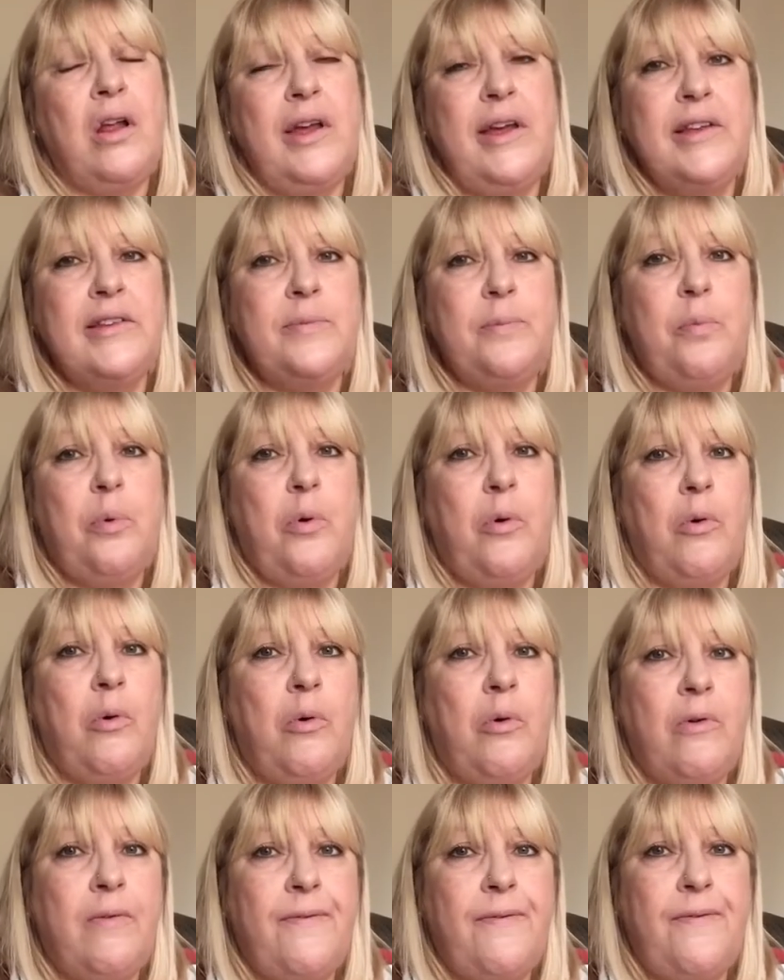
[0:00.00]
his
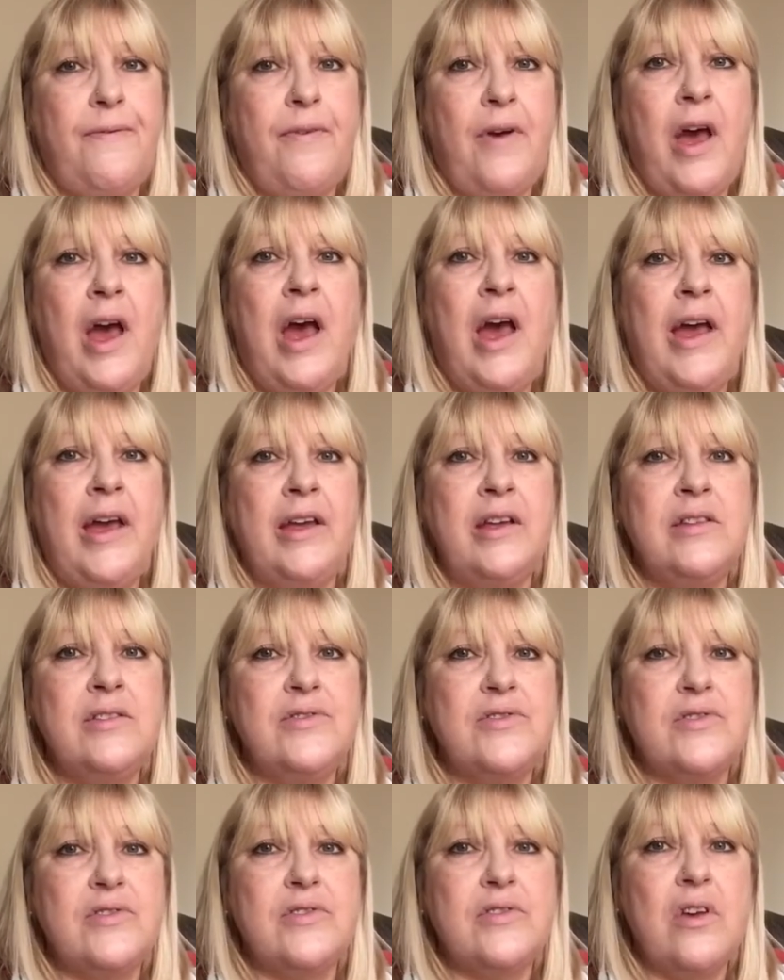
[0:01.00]
poor
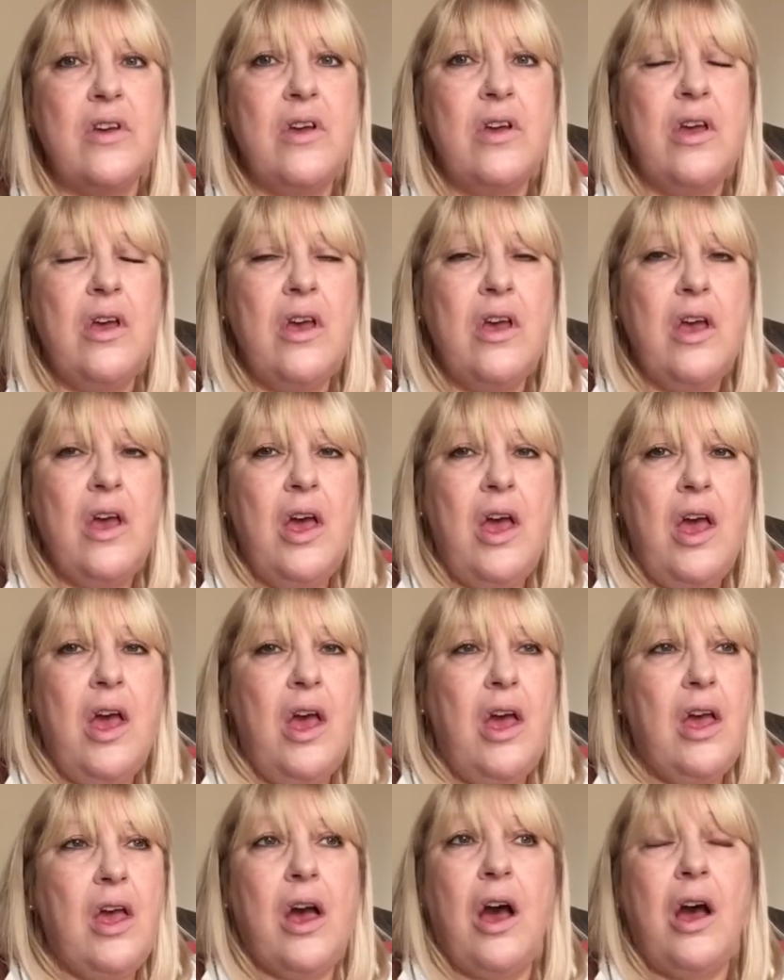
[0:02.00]
face,
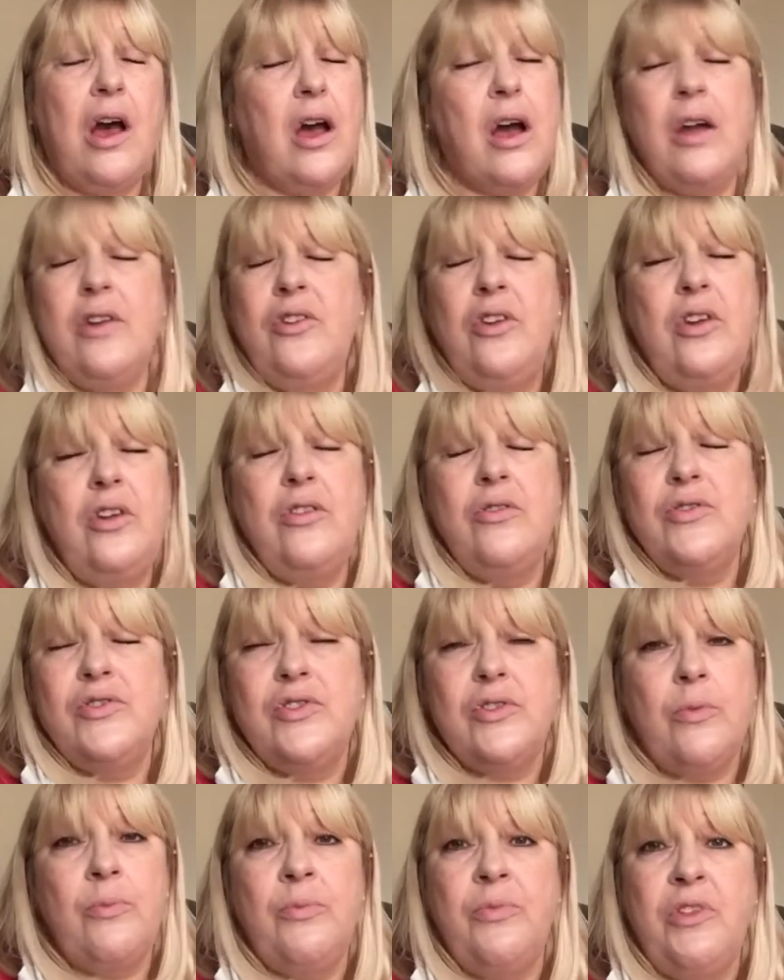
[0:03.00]
I knew
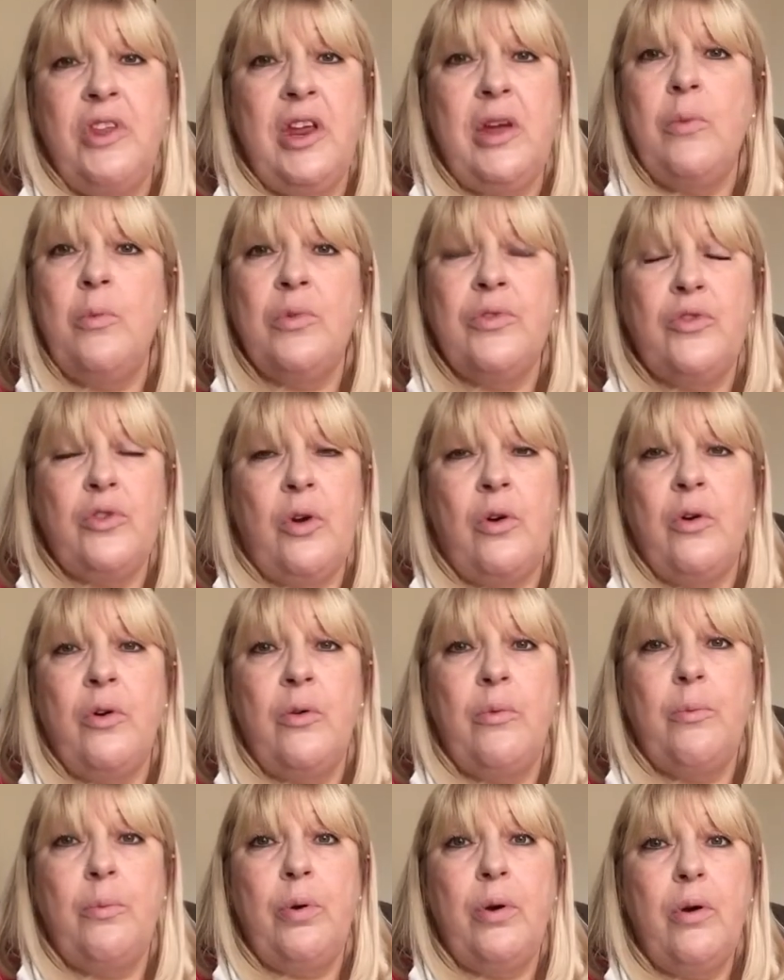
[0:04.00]
something was
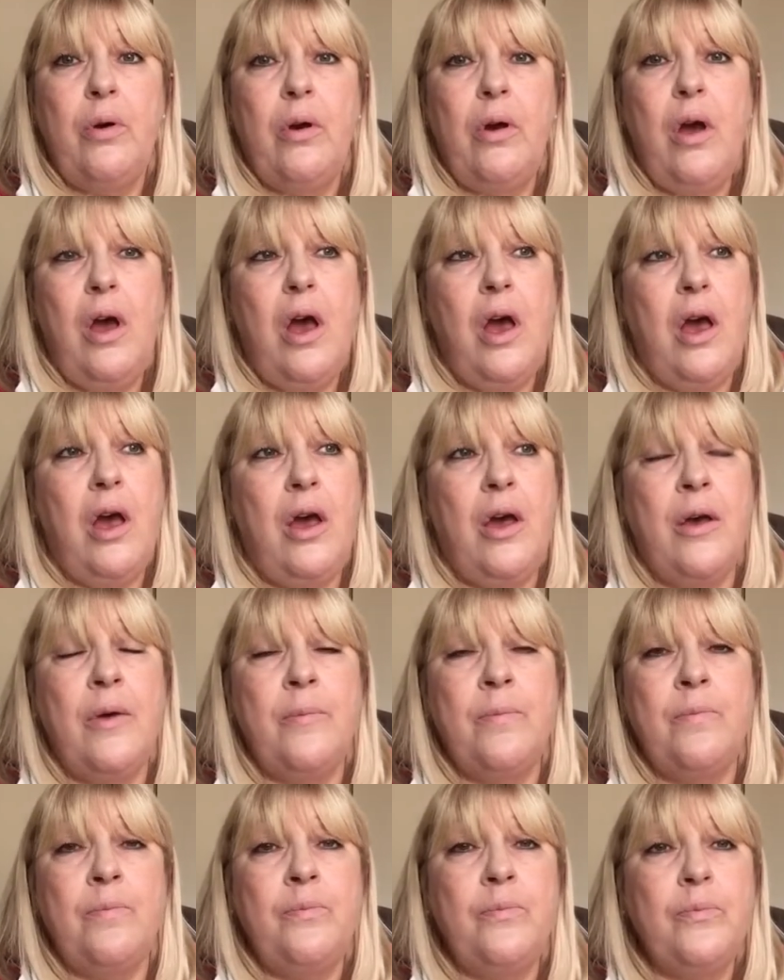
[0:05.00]
up.
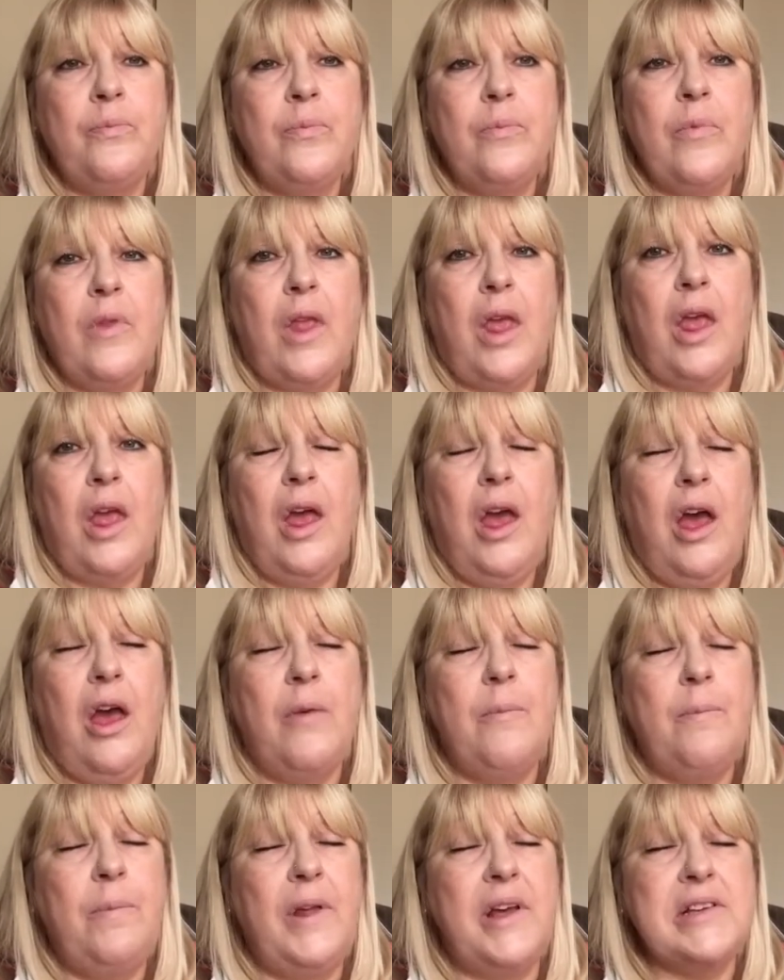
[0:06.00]
And
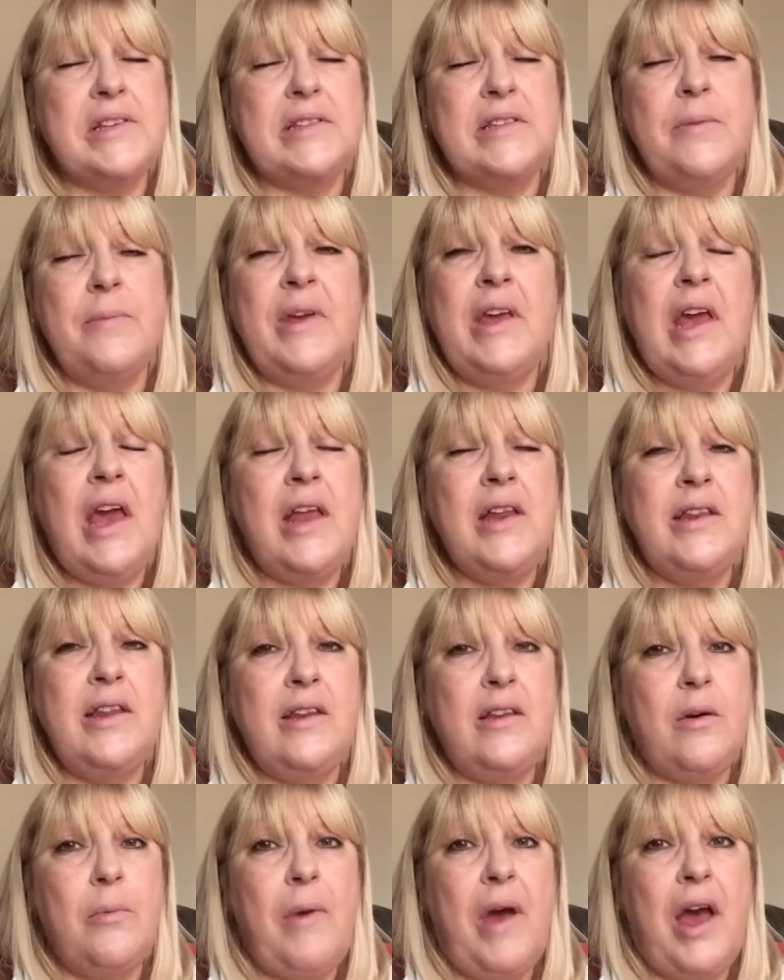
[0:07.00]
bless him, he
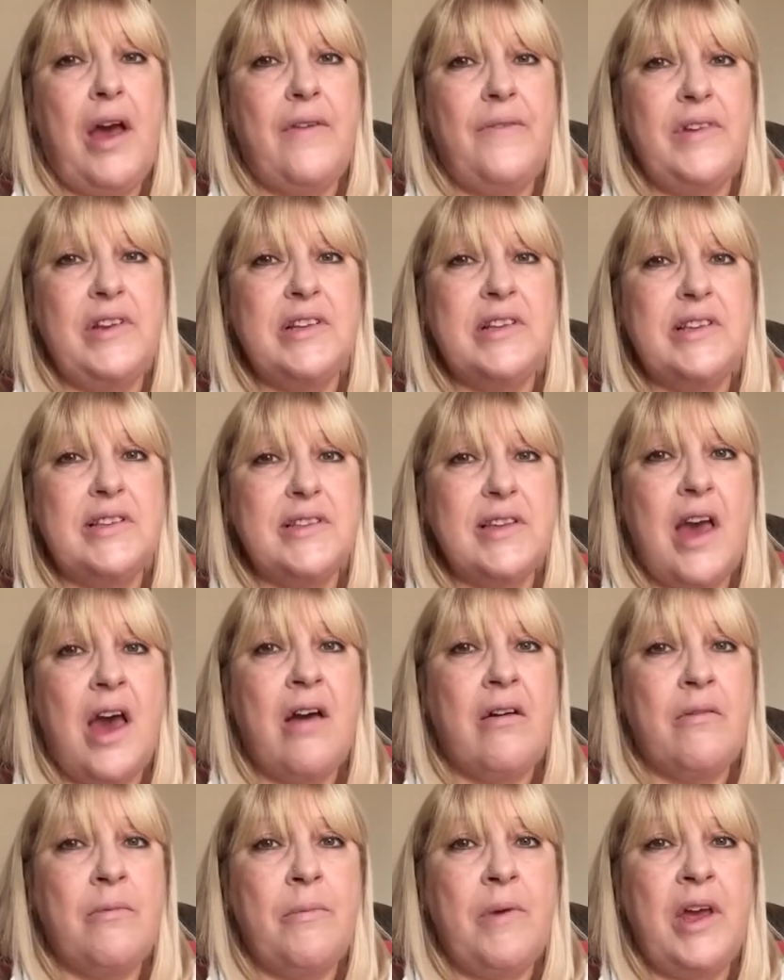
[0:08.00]
ended up having to
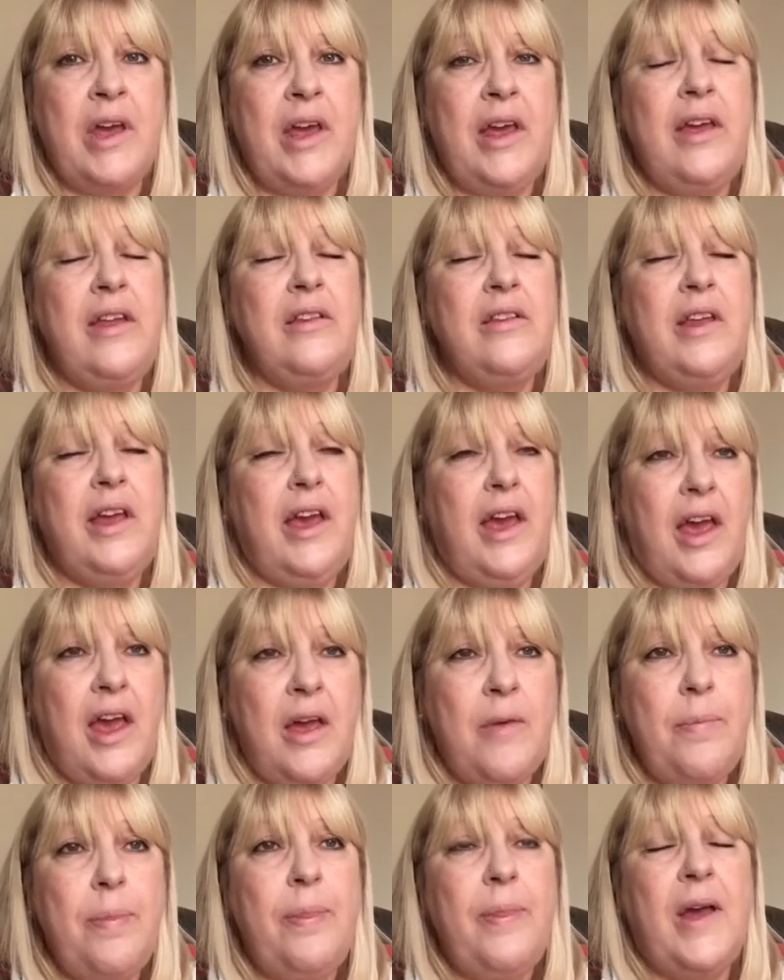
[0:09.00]
tell me. He'd
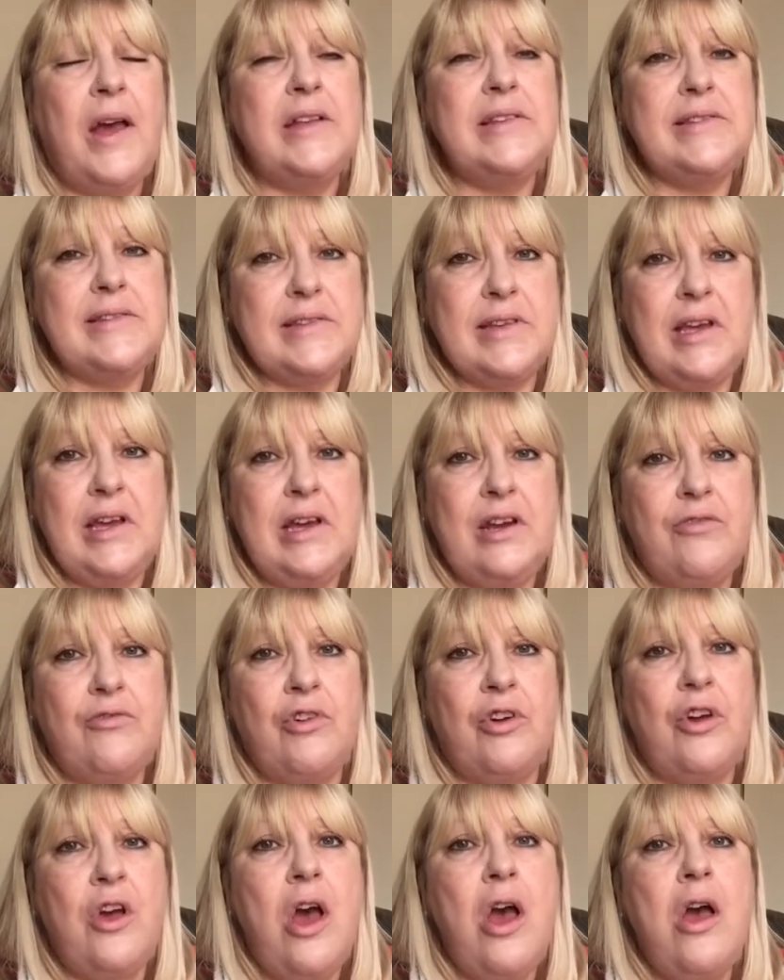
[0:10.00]
kept that
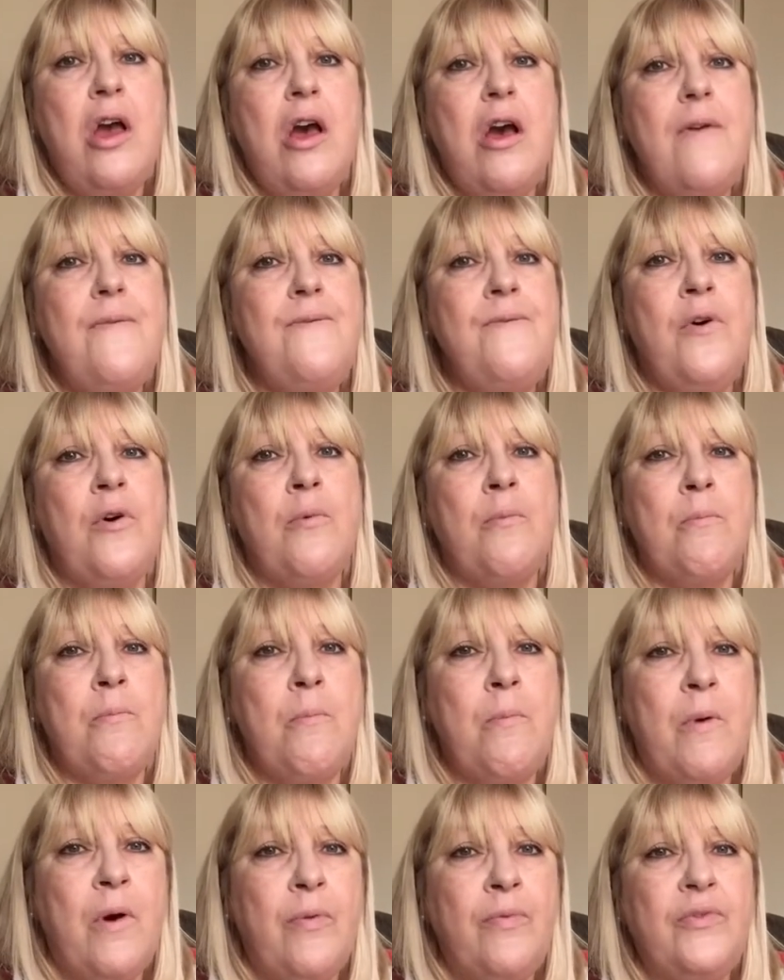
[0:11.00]
secret for
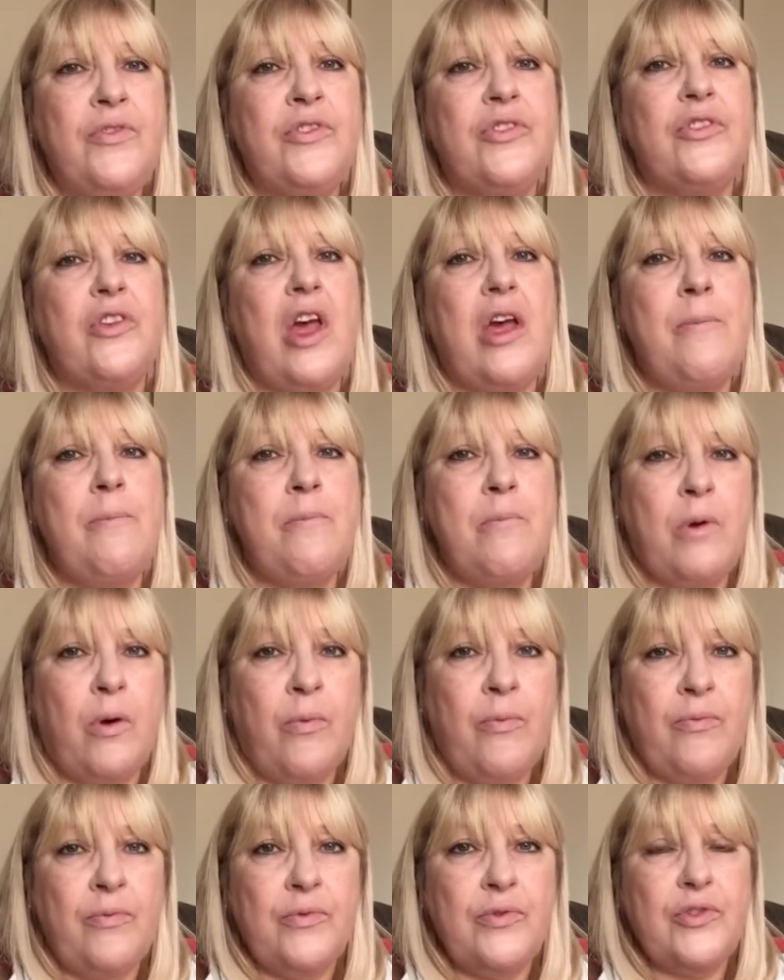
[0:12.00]
months and
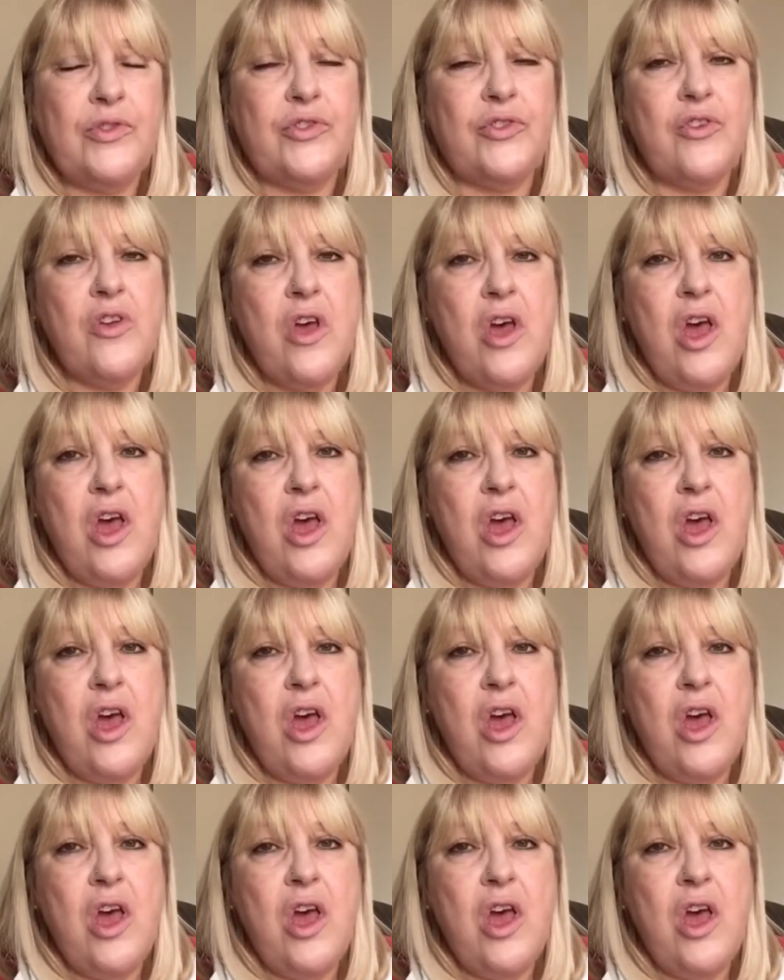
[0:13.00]
months.